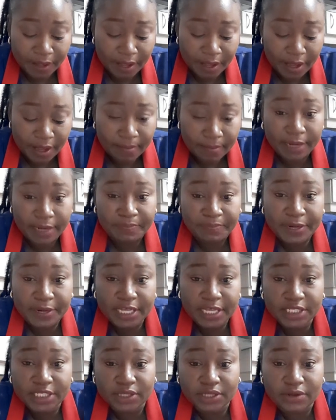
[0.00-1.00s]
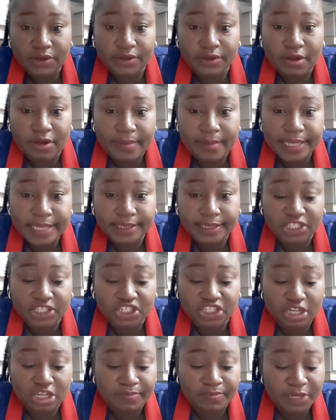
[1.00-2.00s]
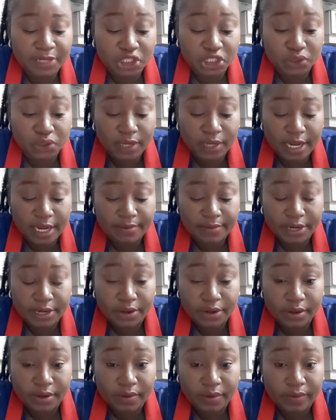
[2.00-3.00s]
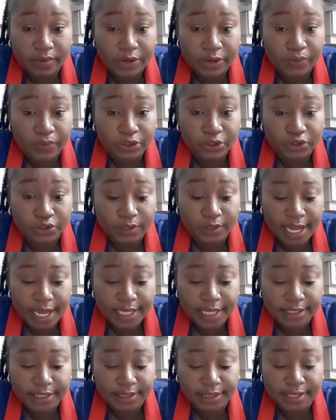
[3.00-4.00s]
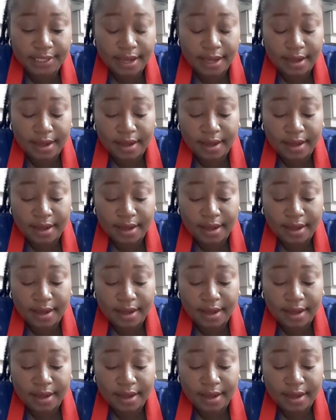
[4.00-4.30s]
But please, on the comment section, please do let me know what would you guys